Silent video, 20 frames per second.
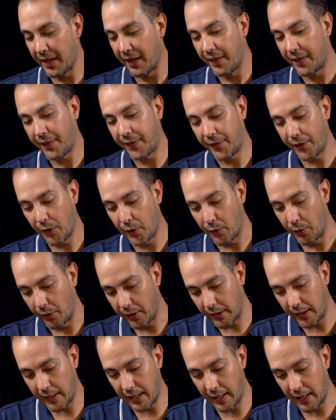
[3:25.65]
So,
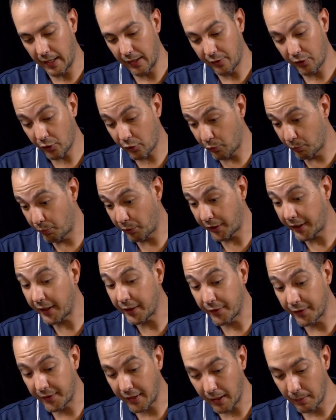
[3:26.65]
just to
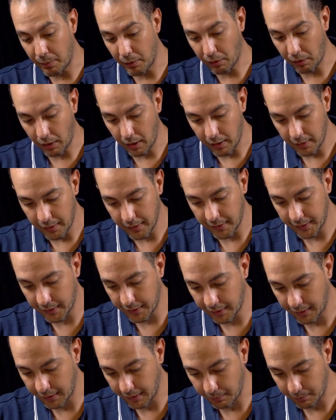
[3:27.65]
protect the table,
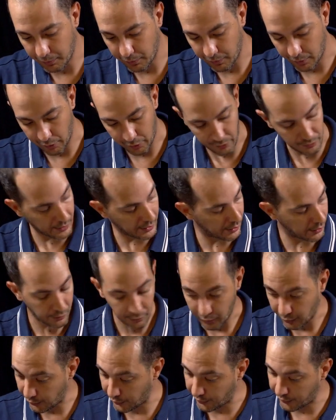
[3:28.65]
I'm just going
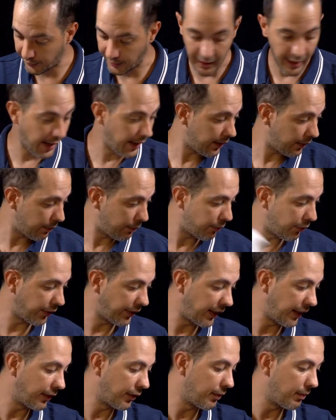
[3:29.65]
to use that,
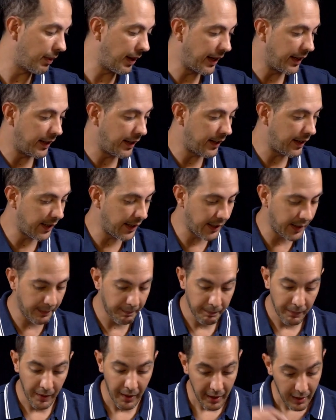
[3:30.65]
protect the blade here.
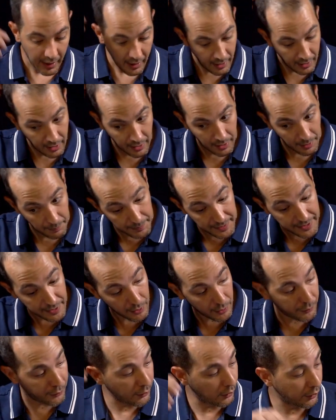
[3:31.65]
Be
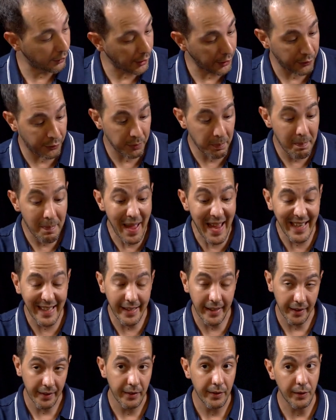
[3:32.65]
careful not to
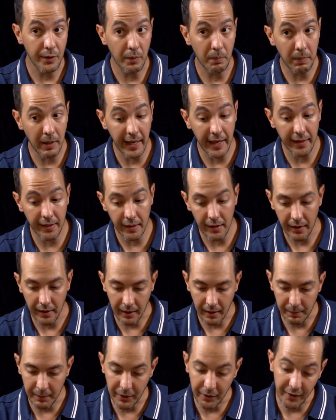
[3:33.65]
bend the blade
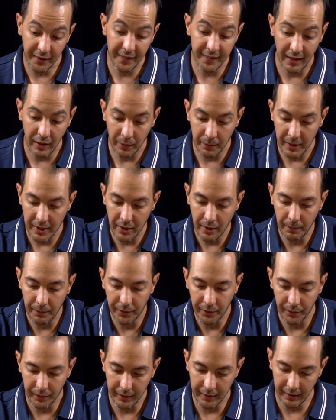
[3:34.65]
because it's aluminium,
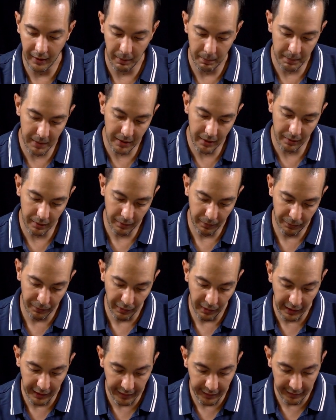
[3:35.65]
so it can bend
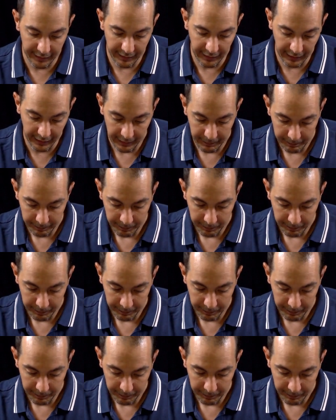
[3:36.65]
fairly easily.